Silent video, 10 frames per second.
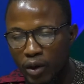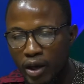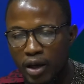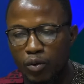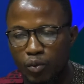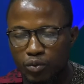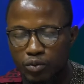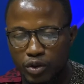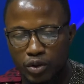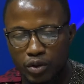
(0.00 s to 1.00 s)
where and
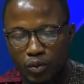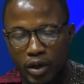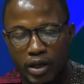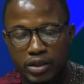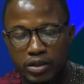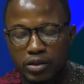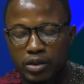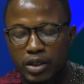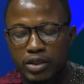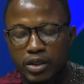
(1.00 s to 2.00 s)
you know where is
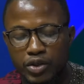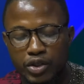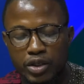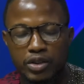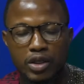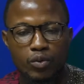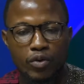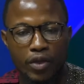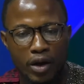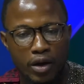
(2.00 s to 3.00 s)
the necessary changes that we
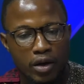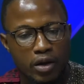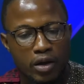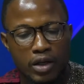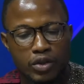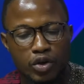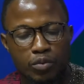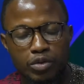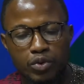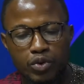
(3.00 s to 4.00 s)
think as
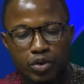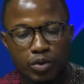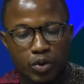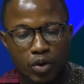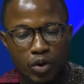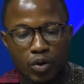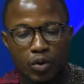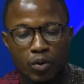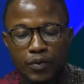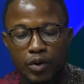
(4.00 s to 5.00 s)
young people should be done
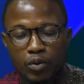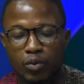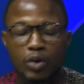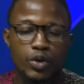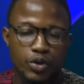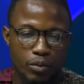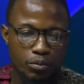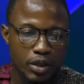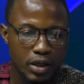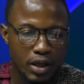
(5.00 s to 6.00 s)
or what we
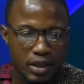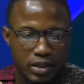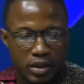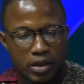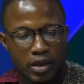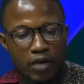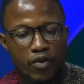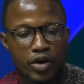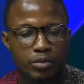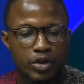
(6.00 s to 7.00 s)
submitted has
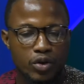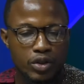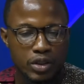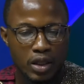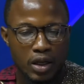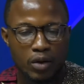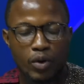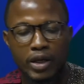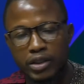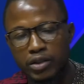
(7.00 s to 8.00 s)
everything been considered and
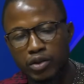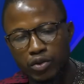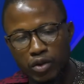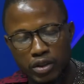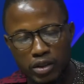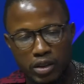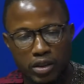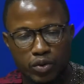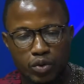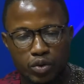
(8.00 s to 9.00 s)
why it's not
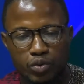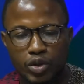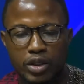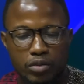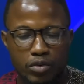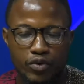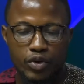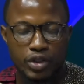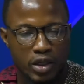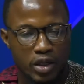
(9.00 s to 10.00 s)
considered so, so, we did some of
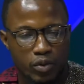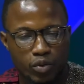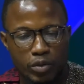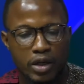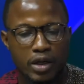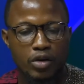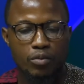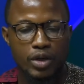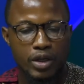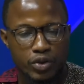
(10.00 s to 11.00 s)
those things and then we make a
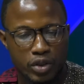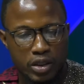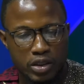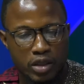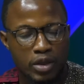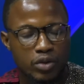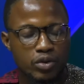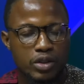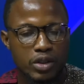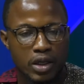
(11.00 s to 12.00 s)
recommendation and send back to
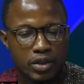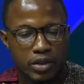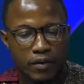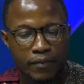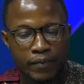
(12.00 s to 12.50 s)
the crc